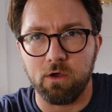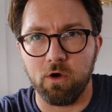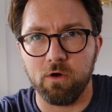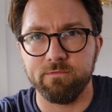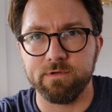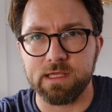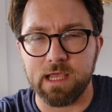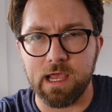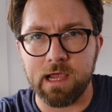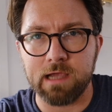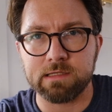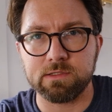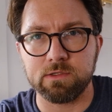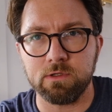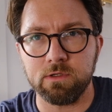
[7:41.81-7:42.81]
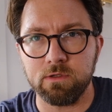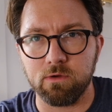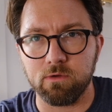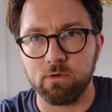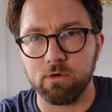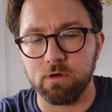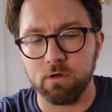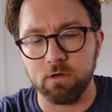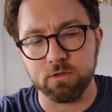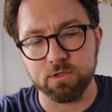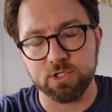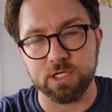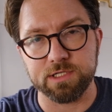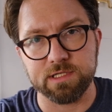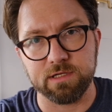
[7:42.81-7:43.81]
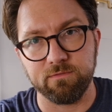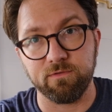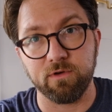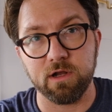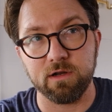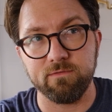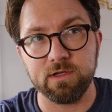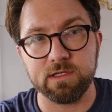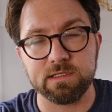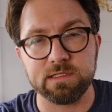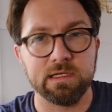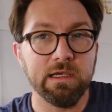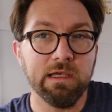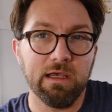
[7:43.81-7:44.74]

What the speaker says: over the axle or just in front of it.